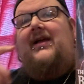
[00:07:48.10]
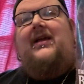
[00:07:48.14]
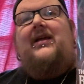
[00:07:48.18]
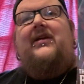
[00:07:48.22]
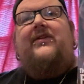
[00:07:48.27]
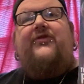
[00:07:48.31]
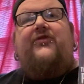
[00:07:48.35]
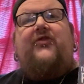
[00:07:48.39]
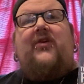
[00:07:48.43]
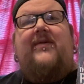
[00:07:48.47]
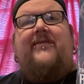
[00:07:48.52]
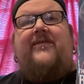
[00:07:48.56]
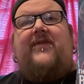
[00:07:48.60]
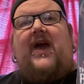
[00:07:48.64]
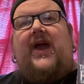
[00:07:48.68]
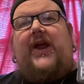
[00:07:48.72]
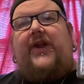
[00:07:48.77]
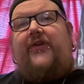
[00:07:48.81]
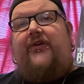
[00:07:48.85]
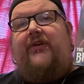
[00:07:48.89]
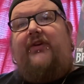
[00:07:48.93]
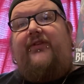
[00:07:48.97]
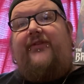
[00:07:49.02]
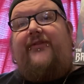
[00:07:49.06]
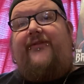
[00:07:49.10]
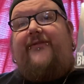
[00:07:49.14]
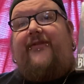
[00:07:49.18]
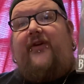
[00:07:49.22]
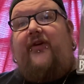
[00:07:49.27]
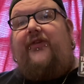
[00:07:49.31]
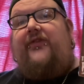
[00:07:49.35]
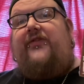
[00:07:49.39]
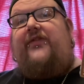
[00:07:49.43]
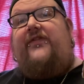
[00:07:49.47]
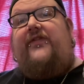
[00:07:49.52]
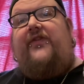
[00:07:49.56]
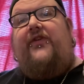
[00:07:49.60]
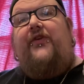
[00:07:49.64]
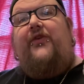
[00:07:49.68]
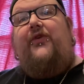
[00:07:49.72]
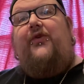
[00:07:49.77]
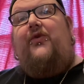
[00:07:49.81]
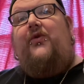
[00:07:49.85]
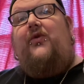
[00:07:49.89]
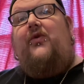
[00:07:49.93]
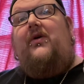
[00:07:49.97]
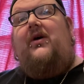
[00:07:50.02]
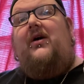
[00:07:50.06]
Scream Factory's first
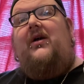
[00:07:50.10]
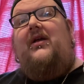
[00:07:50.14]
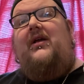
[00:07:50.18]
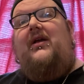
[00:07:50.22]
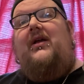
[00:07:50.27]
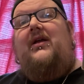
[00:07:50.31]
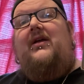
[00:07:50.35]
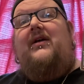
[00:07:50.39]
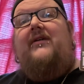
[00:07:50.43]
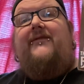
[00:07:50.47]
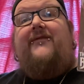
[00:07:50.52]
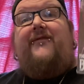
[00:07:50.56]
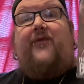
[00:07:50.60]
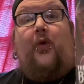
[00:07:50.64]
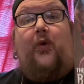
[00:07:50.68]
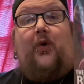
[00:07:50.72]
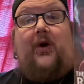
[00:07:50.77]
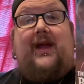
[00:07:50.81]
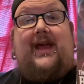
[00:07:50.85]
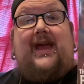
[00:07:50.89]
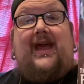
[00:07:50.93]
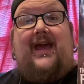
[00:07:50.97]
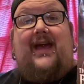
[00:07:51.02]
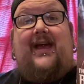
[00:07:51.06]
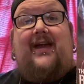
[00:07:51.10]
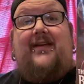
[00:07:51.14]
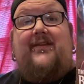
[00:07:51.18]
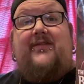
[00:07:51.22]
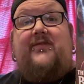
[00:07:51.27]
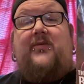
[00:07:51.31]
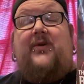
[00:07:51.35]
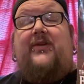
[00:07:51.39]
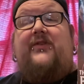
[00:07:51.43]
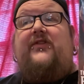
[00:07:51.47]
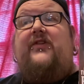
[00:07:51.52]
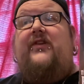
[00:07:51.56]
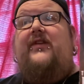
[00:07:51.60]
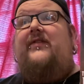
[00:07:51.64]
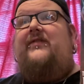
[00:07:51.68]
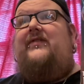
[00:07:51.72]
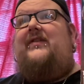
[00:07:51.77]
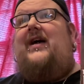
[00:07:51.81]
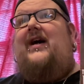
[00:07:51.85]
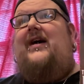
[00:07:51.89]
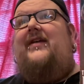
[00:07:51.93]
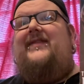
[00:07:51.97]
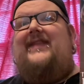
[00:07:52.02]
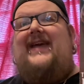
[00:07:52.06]
two 4Ks, which is
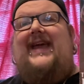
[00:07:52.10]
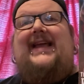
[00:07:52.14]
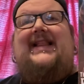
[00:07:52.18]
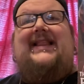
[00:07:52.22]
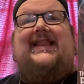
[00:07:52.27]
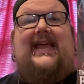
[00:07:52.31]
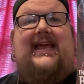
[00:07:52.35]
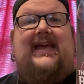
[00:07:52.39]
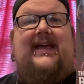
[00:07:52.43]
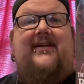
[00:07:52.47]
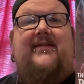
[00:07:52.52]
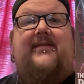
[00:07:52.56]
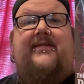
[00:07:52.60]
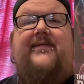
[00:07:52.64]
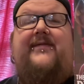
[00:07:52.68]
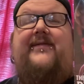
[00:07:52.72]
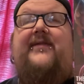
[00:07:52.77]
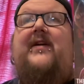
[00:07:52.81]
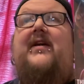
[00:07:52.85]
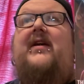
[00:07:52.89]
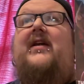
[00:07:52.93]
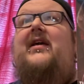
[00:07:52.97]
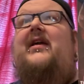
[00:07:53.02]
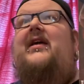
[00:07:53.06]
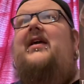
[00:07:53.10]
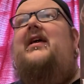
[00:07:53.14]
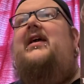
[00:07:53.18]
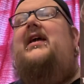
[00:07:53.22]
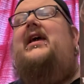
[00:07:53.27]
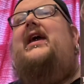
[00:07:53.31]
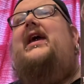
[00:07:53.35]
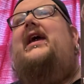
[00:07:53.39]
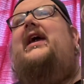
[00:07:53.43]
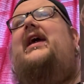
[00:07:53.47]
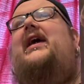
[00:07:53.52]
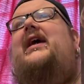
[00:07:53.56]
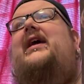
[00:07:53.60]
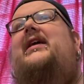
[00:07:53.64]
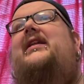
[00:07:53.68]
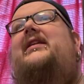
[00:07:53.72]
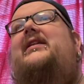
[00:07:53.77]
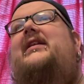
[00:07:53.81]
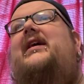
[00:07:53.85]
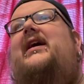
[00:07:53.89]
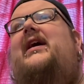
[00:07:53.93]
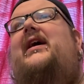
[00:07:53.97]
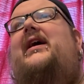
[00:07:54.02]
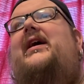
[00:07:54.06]
They Live and